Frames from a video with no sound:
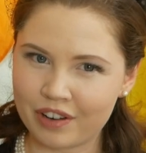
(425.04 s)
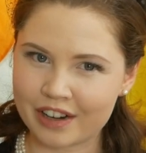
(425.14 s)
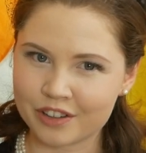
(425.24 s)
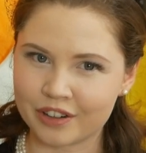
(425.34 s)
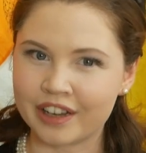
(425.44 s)

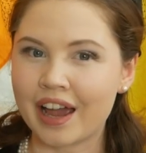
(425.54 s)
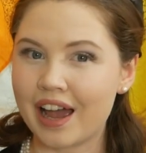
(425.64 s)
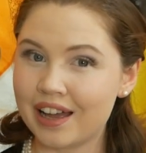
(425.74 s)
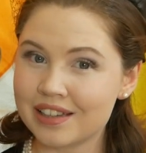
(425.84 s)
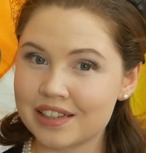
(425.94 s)
flattering,
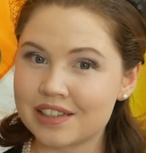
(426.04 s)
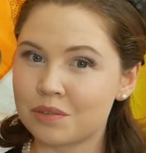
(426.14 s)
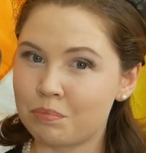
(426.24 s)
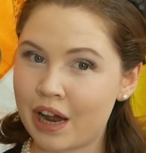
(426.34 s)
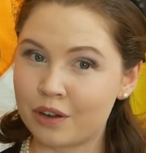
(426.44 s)
as is
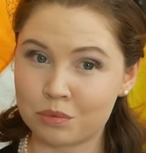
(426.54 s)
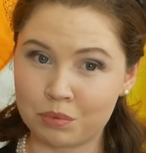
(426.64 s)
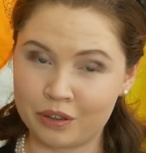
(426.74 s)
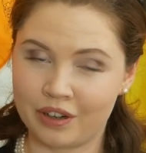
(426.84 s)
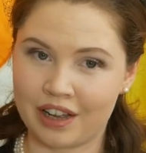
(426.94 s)
the powder
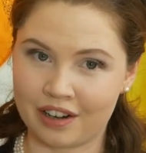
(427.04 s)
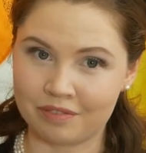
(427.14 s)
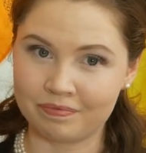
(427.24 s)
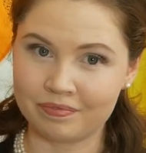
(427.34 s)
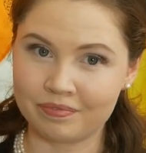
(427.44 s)
blue
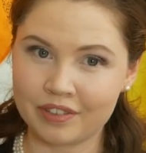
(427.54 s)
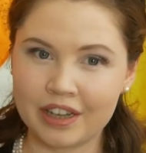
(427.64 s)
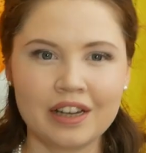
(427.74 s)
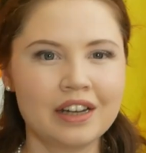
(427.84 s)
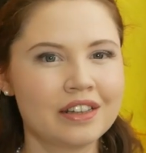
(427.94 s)
colour.
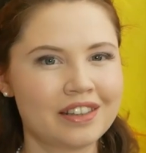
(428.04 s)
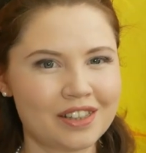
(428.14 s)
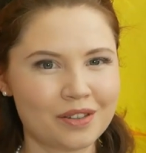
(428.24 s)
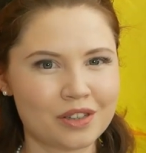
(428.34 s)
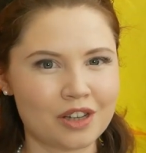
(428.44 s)

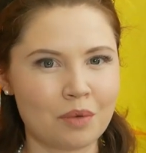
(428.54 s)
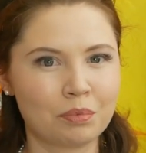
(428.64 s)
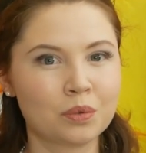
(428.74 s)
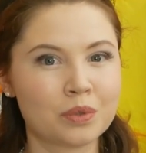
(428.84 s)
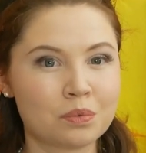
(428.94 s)
This
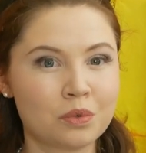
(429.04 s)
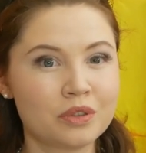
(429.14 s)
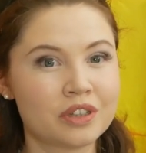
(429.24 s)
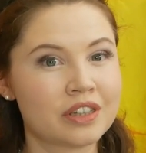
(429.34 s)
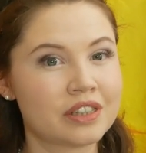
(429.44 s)
ensemble was
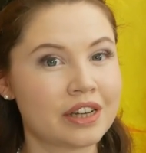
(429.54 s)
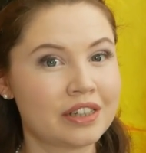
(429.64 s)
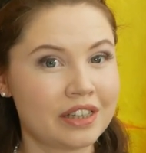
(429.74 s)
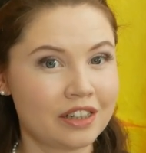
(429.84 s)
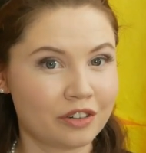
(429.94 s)
worn to the
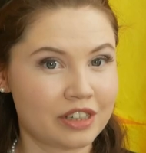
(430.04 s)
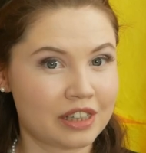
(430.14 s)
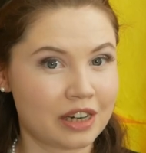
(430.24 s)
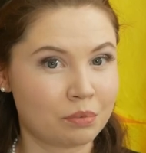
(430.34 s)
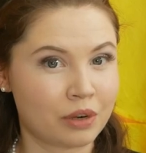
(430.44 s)
centenary
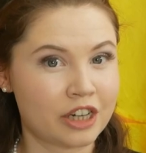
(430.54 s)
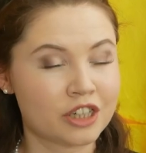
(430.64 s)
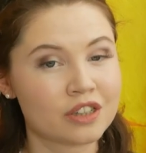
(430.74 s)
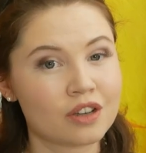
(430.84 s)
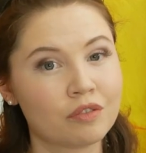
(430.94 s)

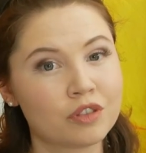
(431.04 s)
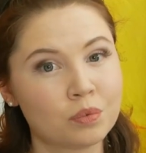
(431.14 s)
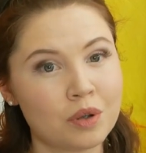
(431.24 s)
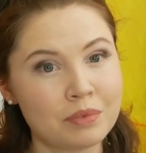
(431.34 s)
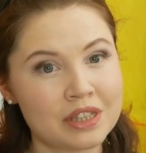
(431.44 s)
celebrations of the
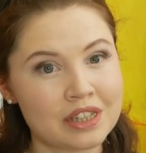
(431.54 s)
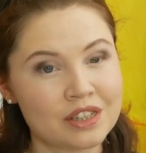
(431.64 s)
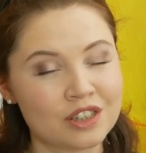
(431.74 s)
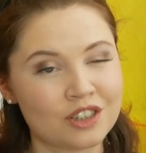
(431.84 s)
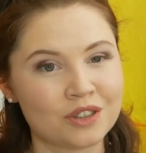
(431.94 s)
Women's
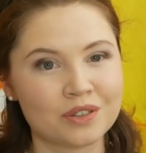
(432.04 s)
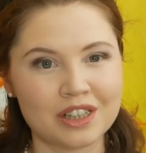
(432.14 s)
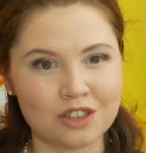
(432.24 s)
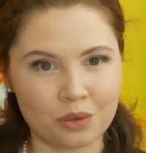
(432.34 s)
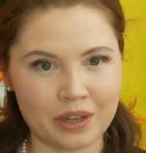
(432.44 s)
Institute
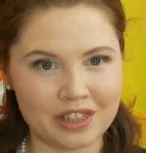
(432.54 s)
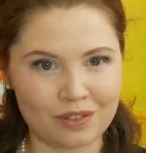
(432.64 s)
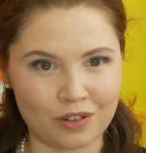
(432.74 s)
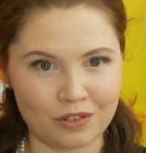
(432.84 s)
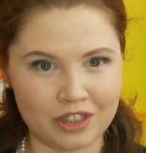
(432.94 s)
in
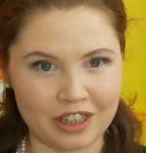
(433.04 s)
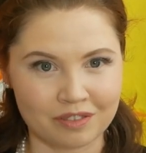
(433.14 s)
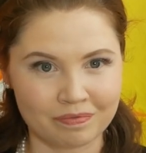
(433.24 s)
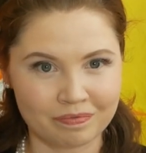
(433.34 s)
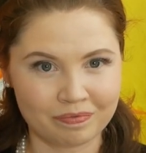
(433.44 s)

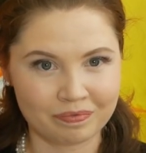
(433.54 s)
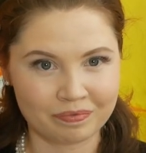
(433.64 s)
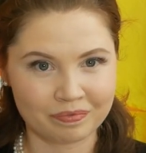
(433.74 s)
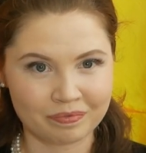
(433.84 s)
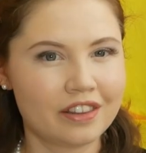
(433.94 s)
2015.
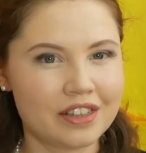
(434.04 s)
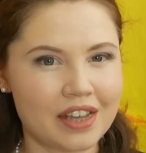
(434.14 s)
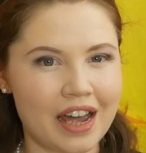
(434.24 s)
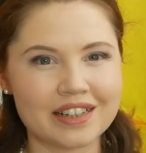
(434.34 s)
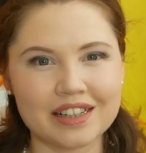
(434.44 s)
This
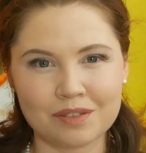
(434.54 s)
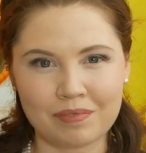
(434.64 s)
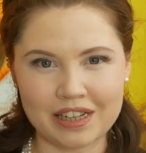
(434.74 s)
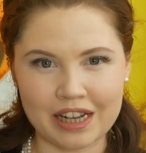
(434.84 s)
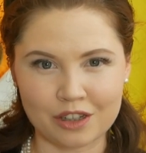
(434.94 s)
hat is made